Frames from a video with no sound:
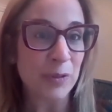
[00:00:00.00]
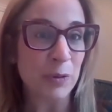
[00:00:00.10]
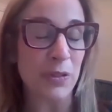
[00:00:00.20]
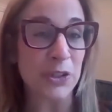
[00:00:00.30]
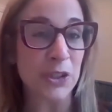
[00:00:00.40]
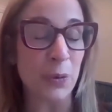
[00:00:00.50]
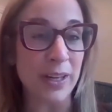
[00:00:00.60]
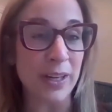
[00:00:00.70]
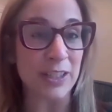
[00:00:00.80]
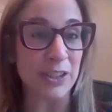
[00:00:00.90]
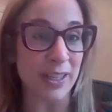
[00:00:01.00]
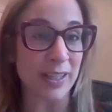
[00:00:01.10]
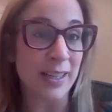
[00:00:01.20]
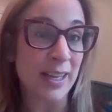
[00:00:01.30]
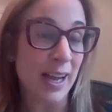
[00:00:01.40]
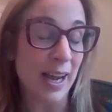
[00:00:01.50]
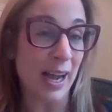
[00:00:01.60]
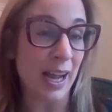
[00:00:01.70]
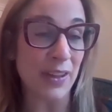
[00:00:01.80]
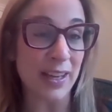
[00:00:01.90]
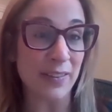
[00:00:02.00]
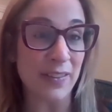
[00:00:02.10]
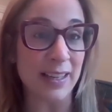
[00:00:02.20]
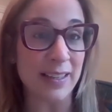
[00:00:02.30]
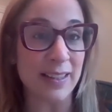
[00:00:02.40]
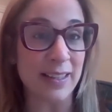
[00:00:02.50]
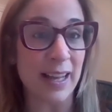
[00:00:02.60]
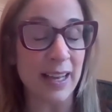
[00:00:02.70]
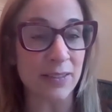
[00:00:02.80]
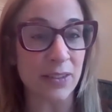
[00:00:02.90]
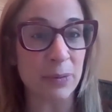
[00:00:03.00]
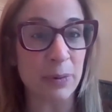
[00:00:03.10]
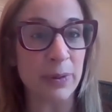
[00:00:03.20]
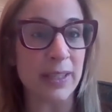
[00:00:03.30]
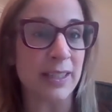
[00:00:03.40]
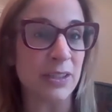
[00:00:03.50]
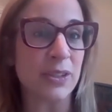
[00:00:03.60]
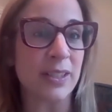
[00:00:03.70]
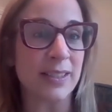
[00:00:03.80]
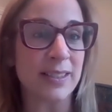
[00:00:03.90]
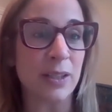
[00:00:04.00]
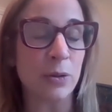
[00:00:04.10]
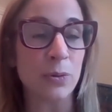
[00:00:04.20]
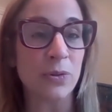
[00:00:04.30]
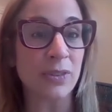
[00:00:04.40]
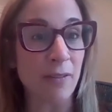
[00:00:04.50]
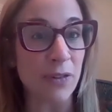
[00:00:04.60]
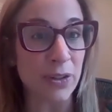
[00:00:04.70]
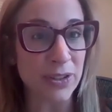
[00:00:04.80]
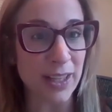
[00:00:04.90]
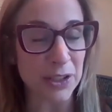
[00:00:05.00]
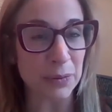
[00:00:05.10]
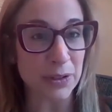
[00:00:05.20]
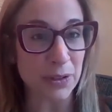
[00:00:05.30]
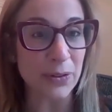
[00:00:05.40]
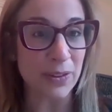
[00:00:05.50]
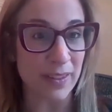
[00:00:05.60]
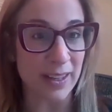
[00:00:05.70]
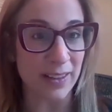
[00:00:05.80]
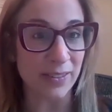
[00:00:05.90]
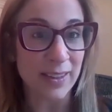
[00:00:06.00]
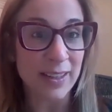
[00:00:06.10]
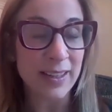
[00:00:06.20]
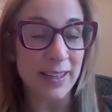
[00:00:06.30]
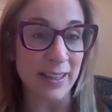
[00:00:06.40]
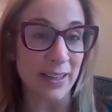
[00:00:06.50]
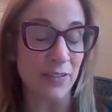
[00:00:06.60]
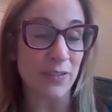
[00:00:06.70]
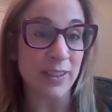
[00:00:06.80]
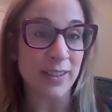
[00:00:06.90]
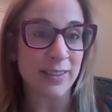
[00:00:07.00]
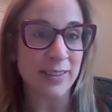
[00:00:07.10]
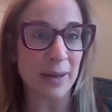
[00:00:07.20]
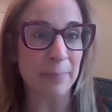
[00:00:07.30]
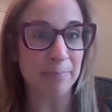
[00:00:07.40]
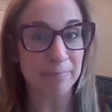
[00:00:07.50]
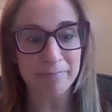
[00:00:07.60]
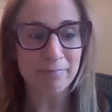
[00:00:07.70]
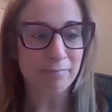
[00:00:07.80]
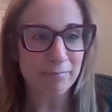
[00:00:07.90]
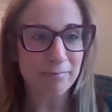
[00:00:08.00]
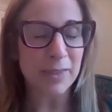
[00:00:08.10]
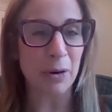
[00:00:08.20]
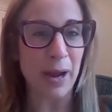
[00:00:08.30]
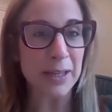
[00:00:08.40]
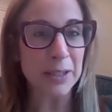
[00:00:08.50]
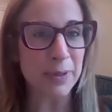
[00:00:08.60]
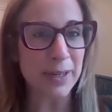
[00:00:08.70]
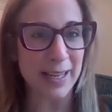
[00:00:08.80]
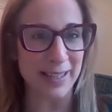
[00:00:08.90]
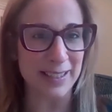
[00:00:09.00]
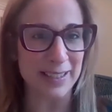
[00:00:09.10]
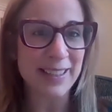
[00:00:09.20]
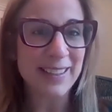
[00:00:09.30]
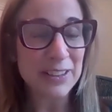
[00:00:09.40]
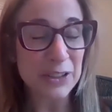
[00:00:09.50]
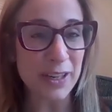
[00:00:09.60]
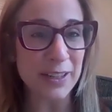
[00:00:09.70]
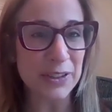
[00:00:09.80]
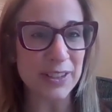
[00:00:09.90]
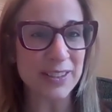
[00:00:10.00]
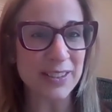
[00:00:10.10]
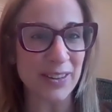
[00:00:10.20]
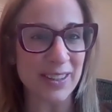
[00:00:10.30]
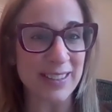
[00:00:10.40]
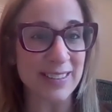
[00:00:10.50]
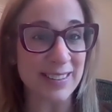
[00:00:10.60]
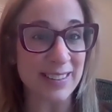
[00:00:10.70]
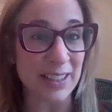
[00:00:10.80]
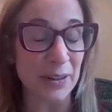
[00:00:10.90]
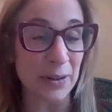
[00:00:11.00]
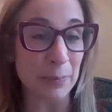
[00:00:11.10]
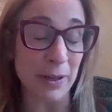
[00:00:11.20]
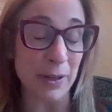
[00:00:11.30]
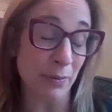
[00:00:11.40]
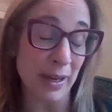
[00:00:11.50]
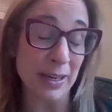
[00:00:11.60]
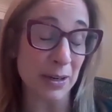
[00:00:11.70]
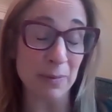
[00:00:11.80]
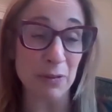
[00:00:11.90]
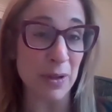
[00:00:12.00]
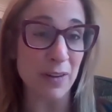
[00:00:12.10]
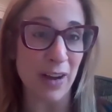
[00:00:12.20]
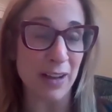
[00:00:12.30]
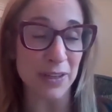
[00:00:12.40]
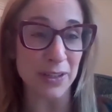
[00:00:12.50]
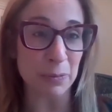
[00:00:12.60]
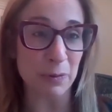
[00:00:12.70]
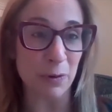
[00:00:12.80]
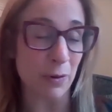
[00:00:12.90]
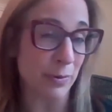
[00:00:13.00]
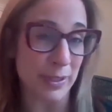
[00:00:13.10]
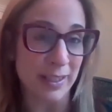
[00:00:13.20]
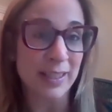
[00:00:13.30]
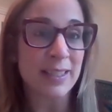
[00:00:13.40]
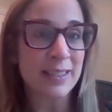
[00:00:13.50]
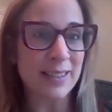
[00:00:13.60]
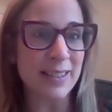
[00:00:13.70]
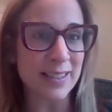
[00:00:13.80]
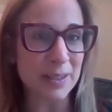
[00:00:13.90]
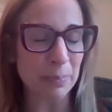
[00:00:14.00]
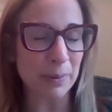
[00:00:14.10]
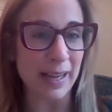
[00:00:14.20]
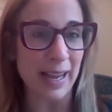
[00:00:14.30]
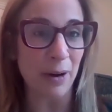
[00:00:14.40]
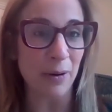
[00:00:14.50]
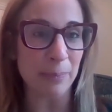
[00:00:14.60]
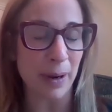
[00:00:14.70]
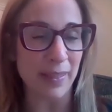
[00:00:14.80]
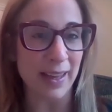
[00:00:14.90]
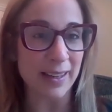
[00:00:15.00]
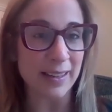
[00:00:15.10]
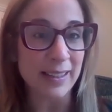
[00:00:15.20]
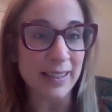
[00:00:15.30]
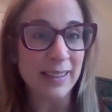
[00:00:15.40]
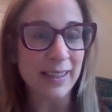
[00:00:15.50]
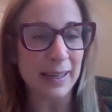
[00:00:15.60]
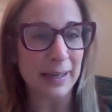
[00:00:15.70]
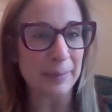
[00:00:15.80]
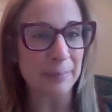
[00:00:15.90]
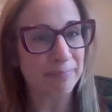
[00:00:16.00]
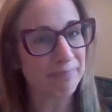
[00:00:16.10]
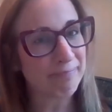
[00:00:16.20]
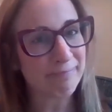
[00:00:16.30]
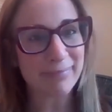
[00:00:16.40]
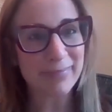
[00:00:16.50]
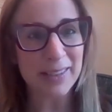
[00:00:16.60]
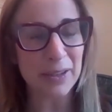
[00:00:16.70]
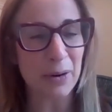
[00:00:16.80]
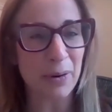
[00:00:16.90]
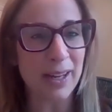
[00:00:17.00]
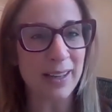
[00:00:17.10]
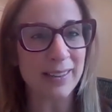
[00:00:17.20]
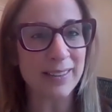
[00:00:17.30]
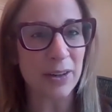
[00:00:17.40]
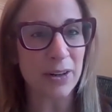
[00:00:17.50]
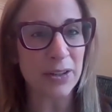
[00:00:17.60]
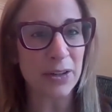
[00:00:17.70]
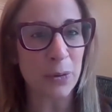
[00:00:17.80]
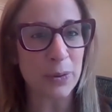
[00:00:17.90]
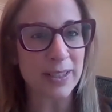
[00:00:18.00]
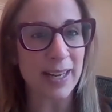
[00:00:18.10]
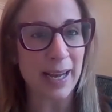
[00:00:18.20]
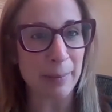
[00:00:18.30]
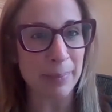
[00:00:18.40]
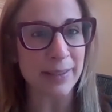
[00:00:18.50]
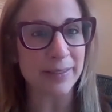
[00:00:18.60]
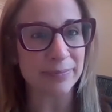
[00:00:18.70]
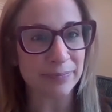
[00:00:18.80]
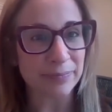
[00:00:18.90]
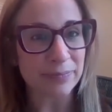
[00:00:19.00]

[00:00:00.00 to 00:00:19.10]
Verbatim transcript: with a shortage. And I think at the end of the day, it's going to be really interesting to see who suffers as a result of this if some you know expedited changes aren't considered but you're right it could be three to five years before we see this play out and by then um, you know I, it's hard to know what's going to happen